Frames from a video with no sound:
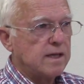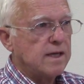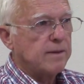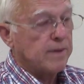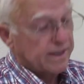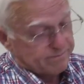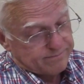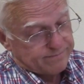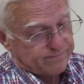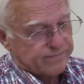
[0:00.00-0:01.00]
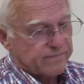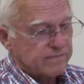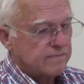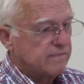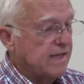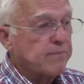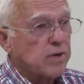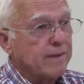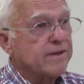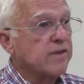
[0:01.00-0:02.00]
But they
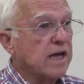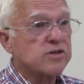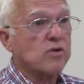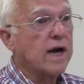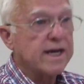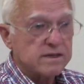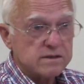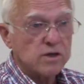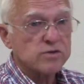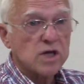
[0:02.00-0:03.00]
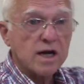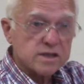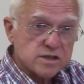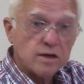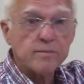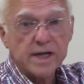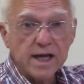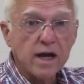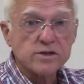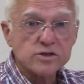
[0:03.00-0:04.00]
probably thought, great, go talk to somebody else.